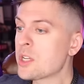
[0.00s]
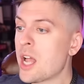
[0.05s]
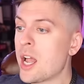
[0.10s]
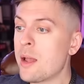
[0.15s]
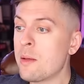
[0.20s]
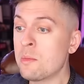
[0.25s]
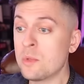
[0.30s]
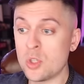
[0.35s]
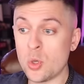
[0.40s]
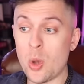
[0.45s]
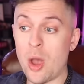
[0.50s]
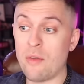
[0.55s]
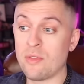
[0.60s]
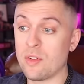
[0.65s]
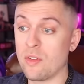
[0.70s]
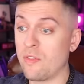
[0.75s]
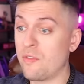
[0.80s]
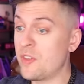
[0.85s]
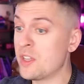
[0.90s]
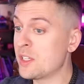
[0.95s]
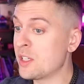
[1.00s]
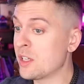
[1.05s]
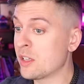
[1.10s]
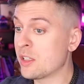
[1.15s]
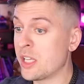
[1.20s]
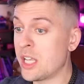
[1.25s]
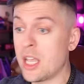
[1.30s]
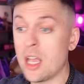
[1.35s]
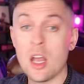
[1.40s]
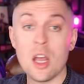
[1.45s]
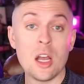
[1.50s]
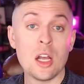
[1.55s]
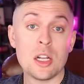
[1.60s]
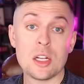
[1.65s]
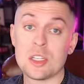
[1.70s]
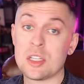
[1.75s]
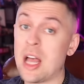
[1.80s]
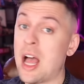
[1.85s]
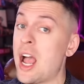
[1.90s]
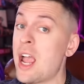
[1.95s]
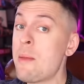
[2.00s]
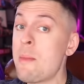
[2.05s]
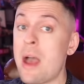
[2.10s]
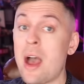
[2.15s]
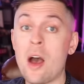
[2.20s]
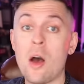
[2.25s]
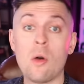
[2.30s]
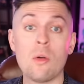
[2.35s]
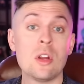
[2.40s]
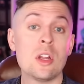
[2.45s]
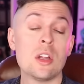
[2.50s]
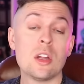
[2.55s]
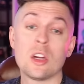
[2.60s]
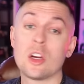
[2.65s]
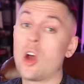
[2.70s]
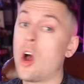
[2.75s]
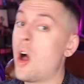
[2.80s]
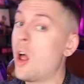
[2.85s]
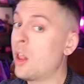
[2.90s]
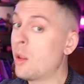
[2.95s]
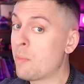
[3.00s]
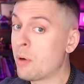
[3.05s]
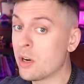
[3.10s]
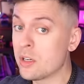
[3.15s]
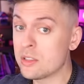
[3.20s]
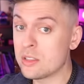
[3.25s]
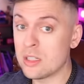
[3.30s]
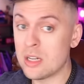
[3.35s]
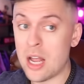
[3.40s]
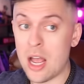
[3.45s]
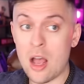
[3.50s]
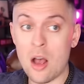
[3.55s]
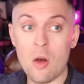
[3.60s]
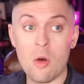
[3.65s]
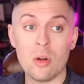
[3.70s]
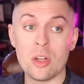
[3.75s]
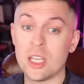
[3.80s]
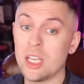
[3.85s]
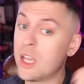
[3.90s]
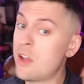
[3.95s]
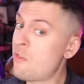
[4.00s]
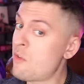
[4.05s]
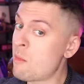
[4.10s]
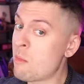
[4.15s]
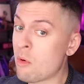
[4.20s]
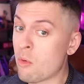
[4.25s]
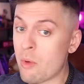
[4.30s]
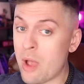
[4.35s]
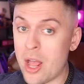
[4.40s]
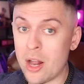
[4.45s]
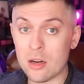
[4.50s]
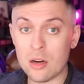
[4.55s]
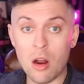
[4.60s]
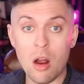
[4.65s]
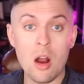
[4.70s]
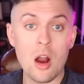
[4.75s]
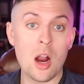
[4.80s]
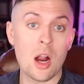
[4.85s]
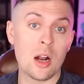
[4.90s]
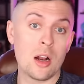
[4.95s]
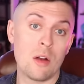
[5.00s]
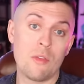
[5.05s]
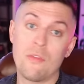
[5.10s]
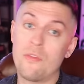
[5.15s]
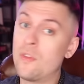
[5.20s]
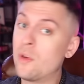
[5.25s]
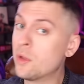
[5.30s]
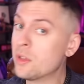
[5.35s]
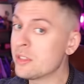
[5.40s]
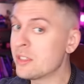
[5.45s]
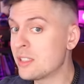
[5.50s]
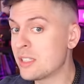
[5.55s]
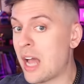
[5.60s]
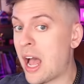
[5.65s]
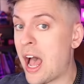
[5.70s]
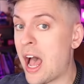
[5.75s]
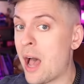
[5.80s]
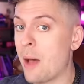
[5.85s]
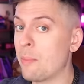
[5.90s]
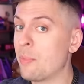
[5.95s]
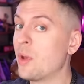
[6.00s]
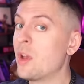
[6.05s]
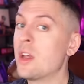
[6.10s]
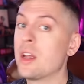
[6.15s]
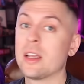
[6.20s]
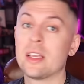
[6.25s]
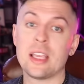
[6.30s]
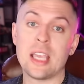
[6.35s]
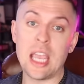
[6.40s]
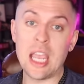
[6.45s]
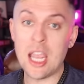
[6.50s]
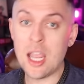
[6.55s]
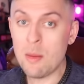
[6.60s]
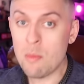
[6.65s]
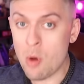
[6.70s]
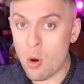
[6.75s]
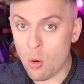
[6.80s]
times you have to physically time out, call a person out, give them a red card, full stop, game